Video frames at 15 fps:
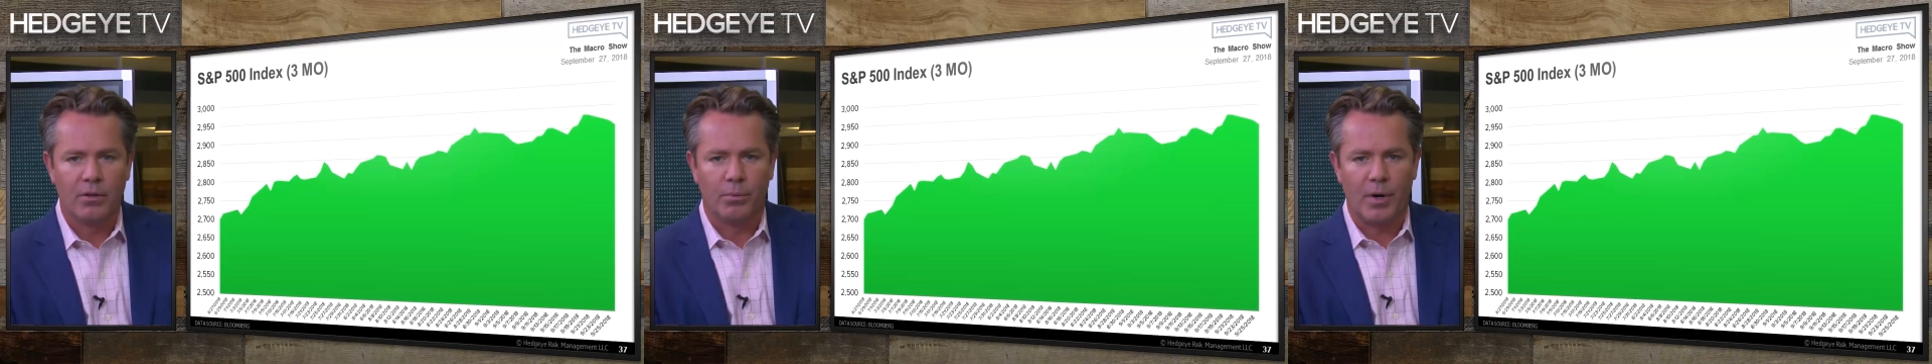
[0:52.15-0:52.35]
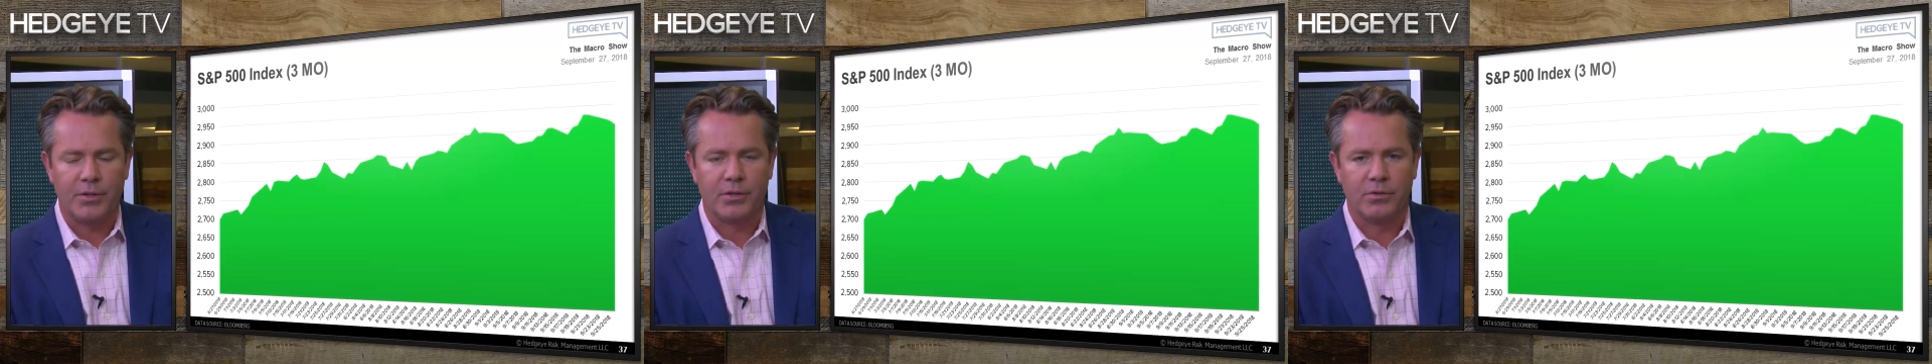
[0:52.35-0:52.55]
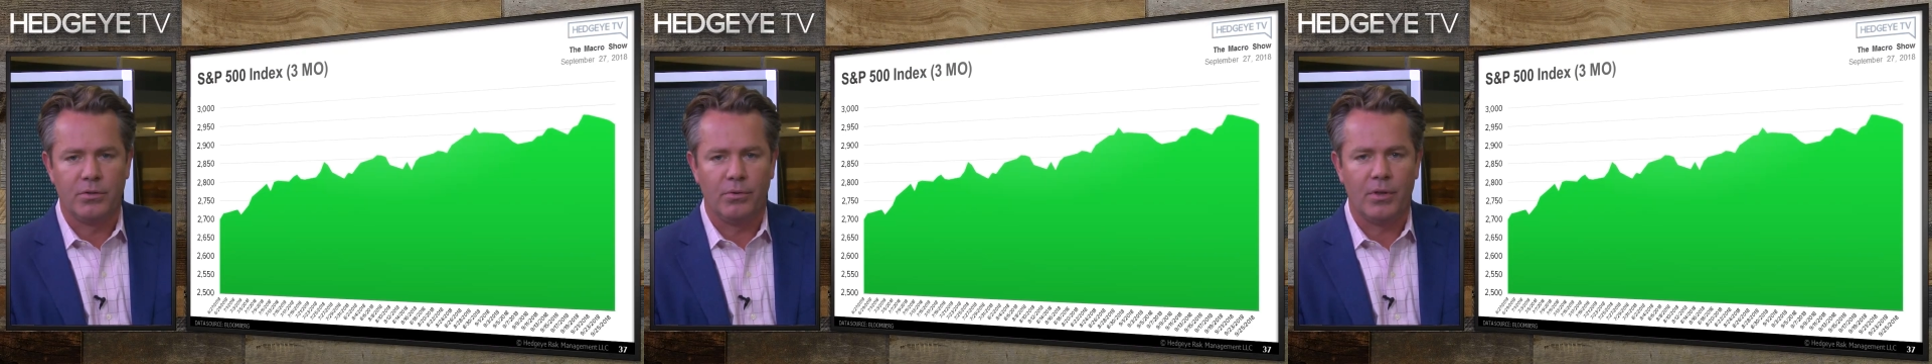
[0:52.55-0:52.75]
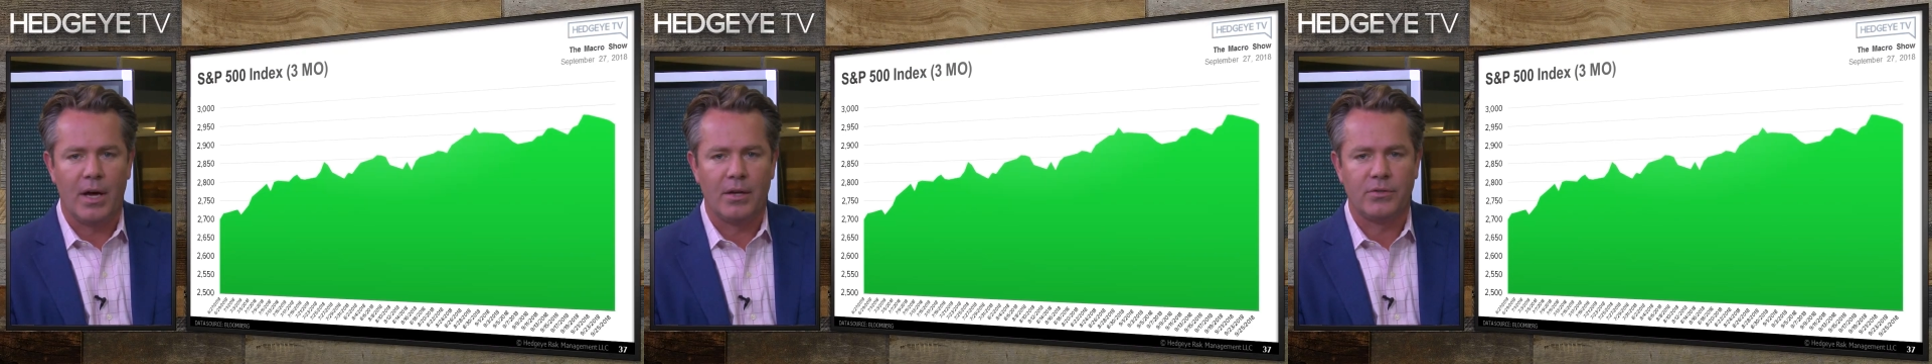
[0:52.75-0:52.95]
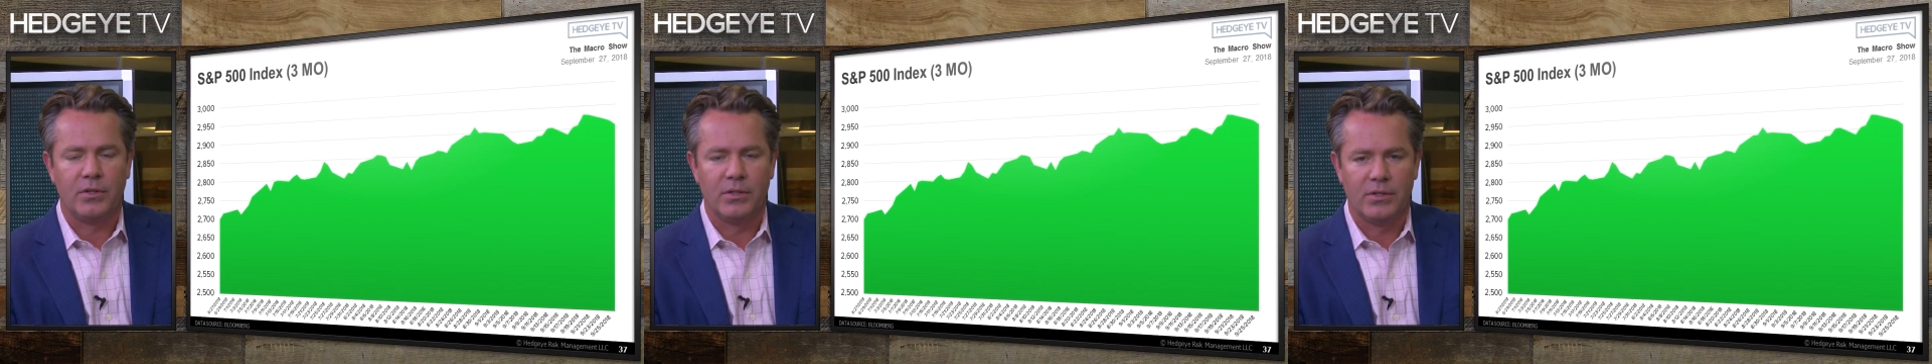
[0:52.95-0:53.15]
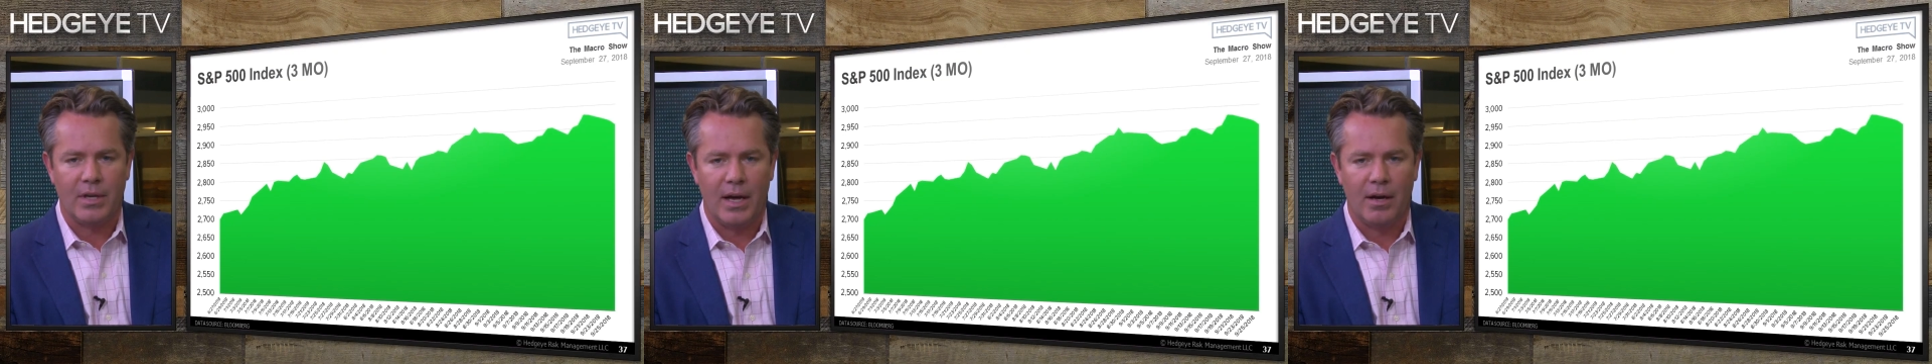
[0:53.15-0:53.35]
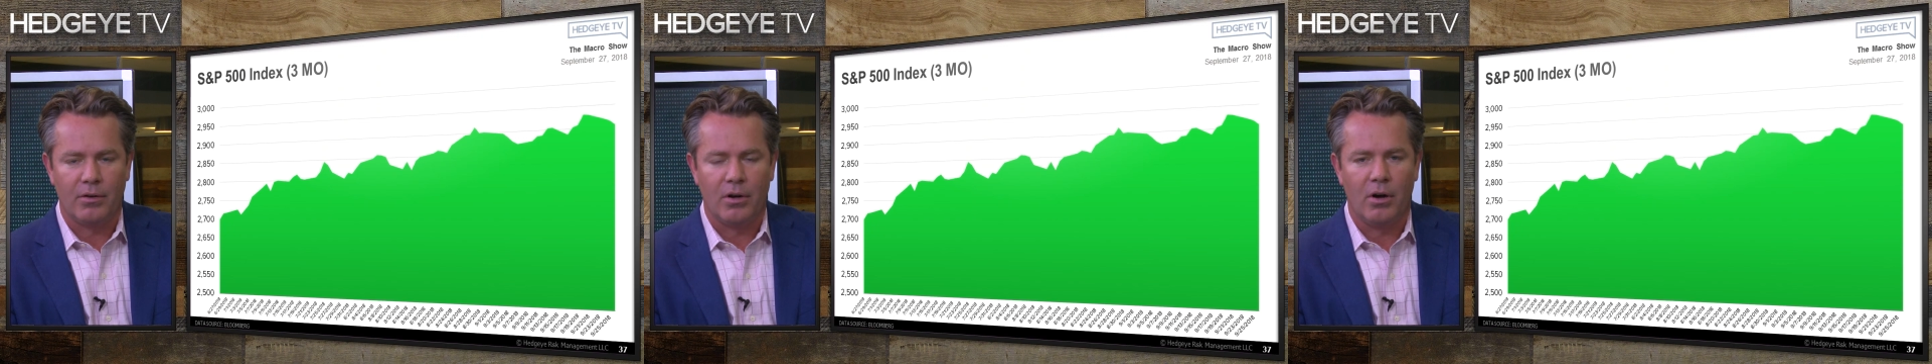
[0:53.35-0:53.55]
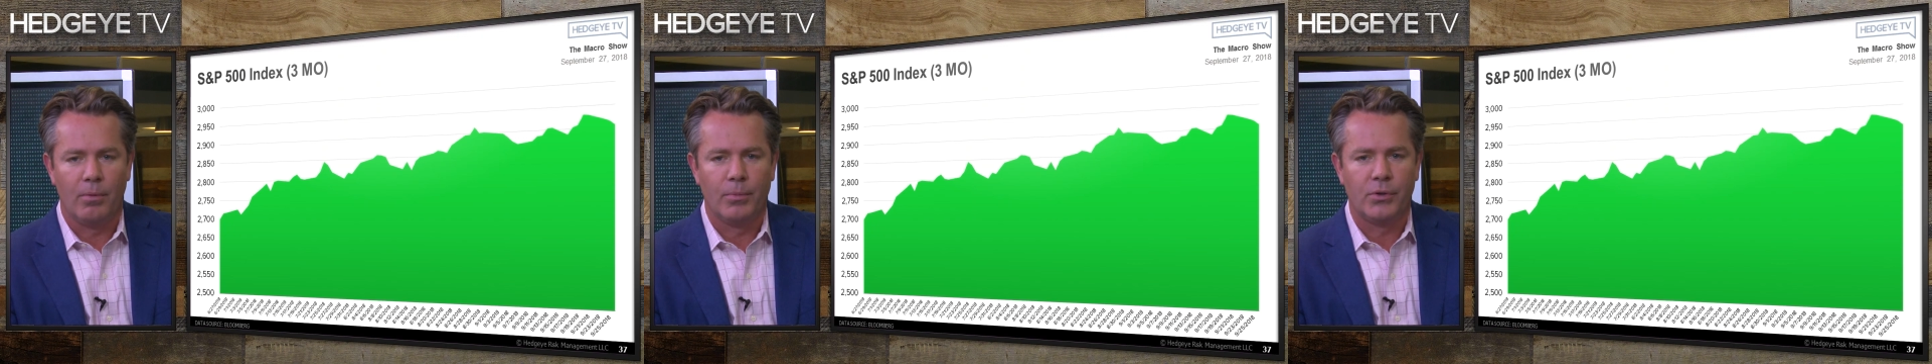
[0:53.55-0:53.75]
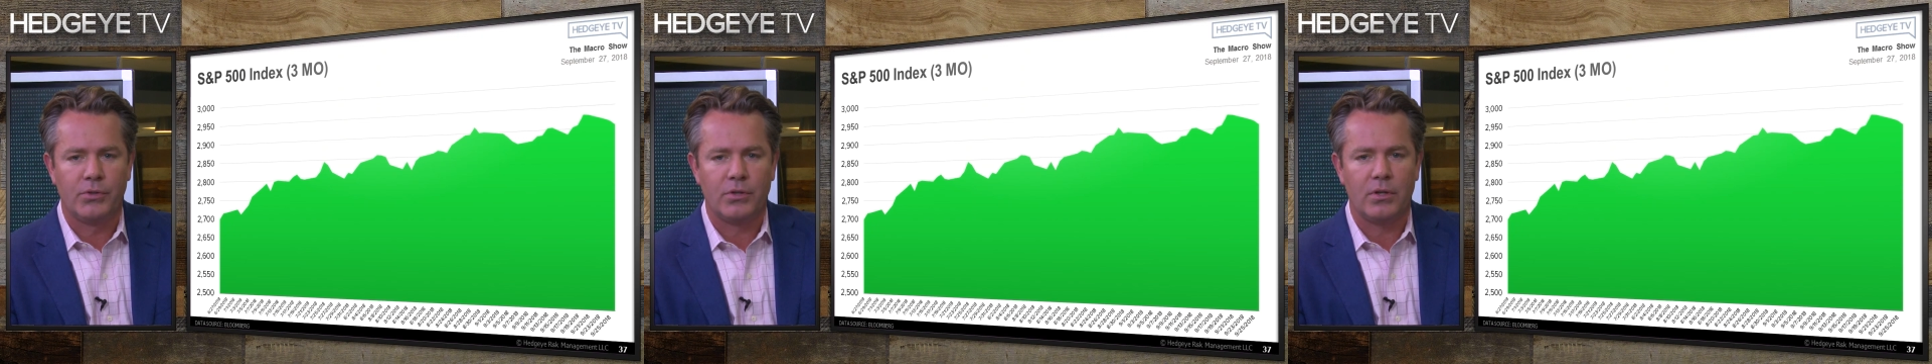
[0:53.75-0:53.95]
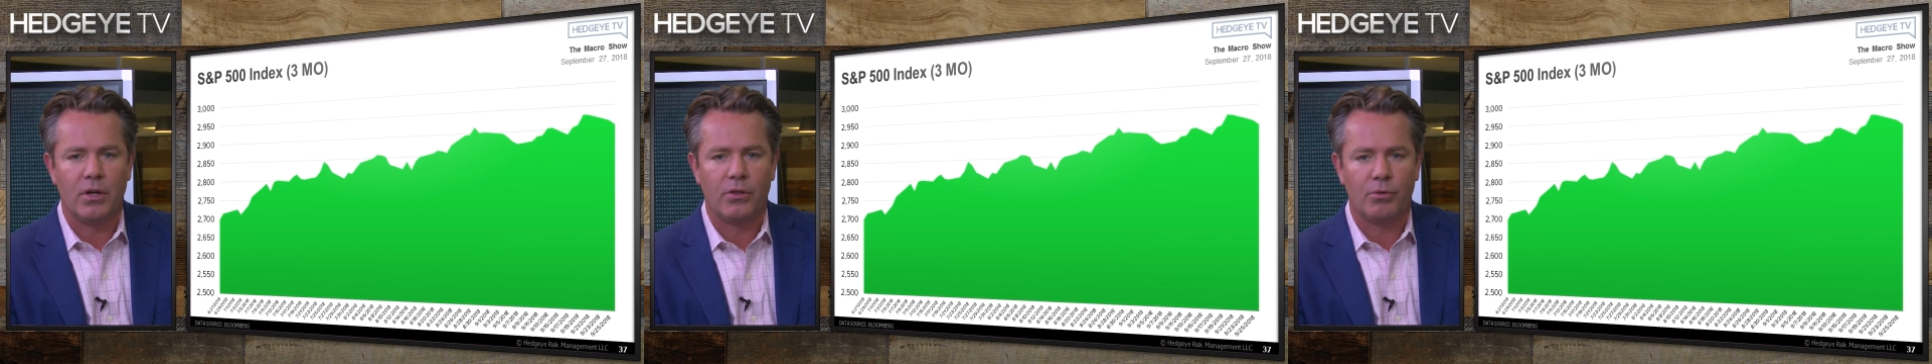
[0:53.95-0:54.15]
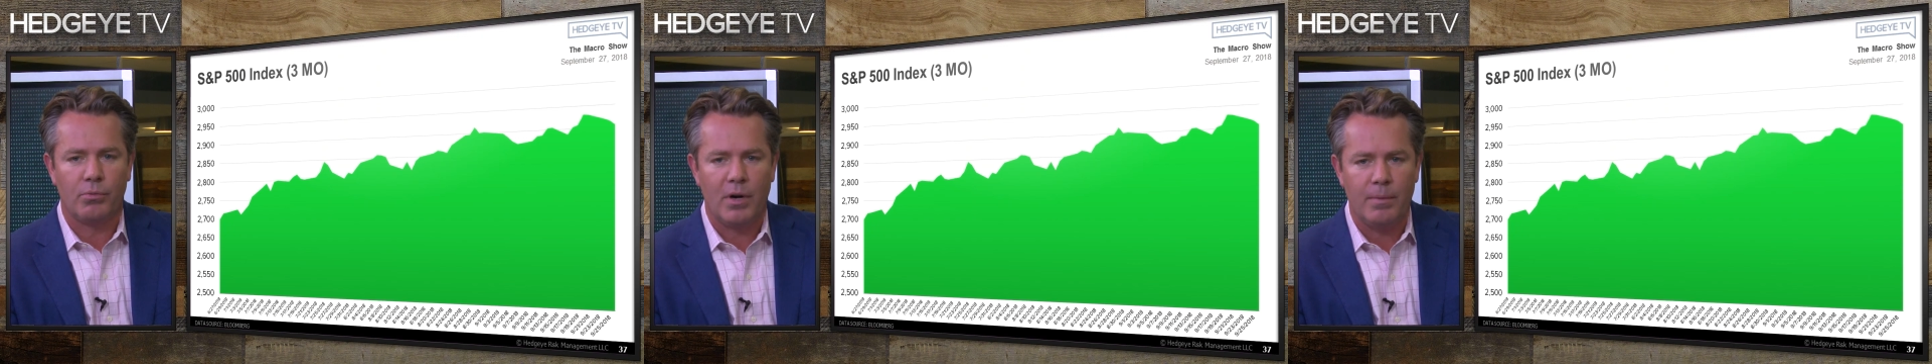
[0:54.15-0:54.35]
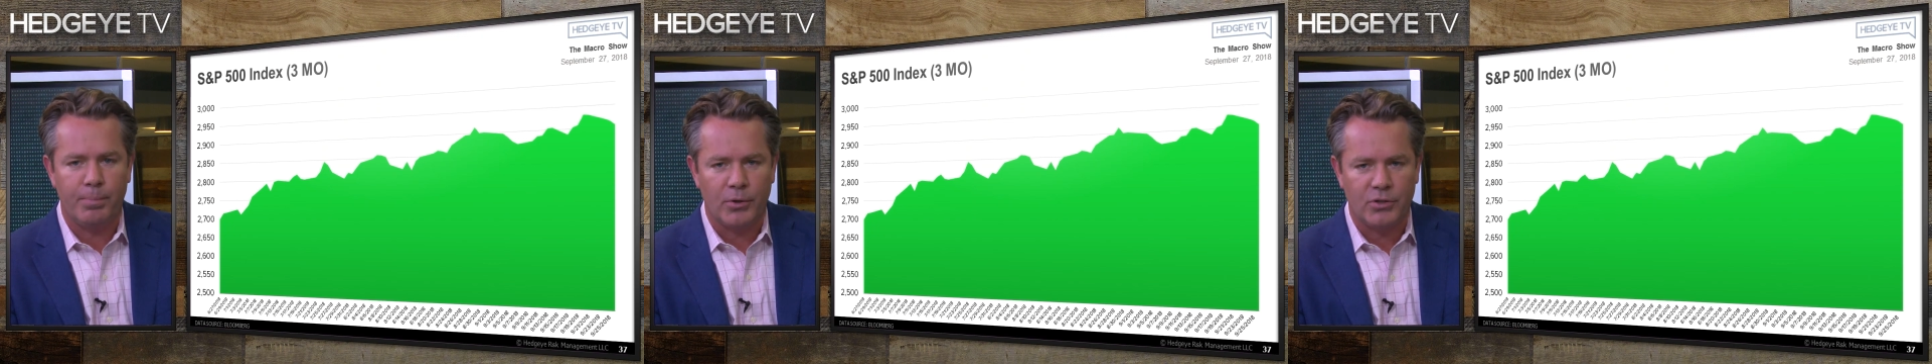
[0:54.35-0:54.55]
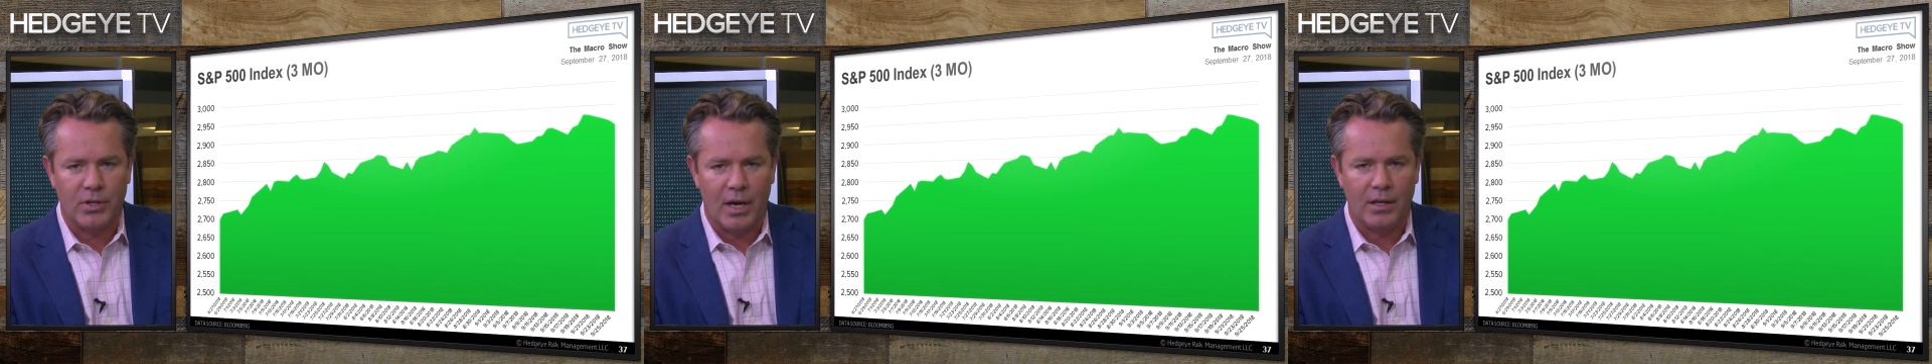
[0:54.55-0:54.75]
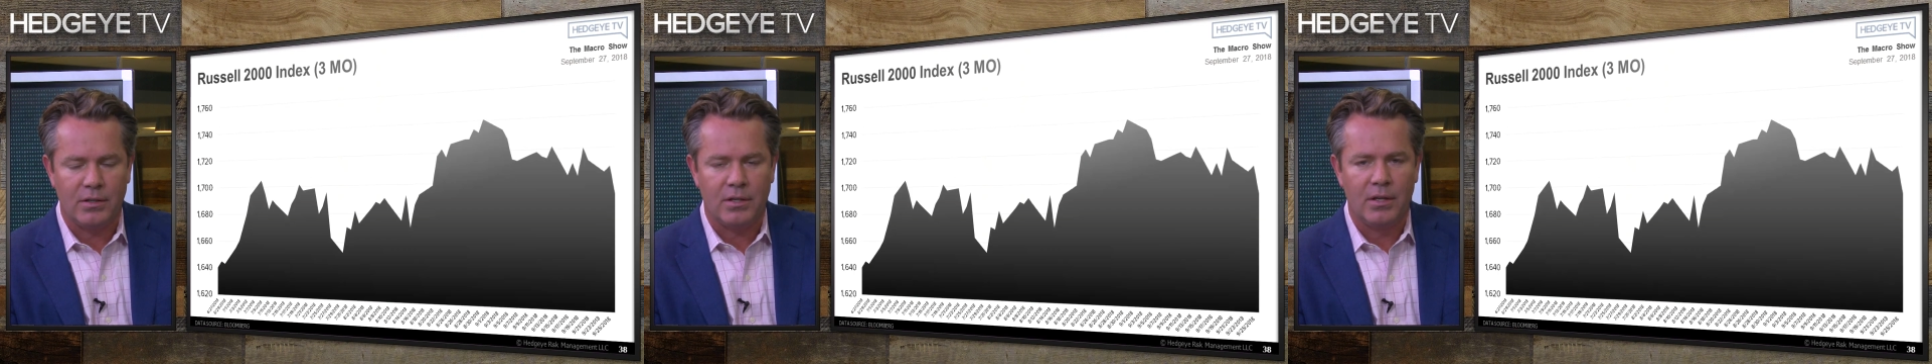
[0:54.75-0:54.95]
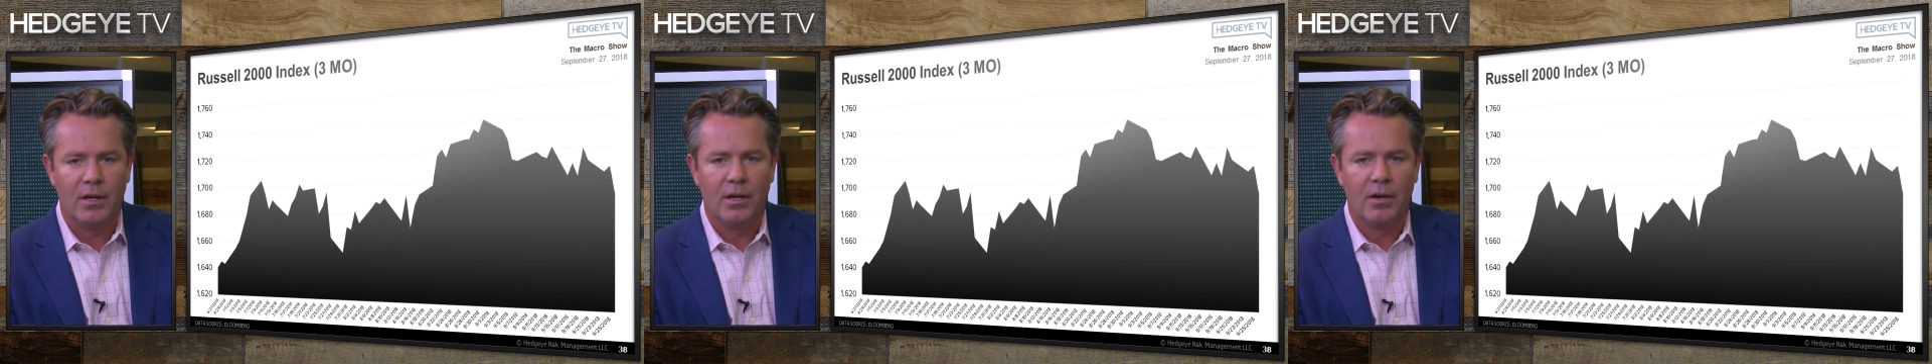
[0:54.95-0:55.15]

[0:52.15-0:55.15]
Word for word: The Russell 2000 is down almost 3%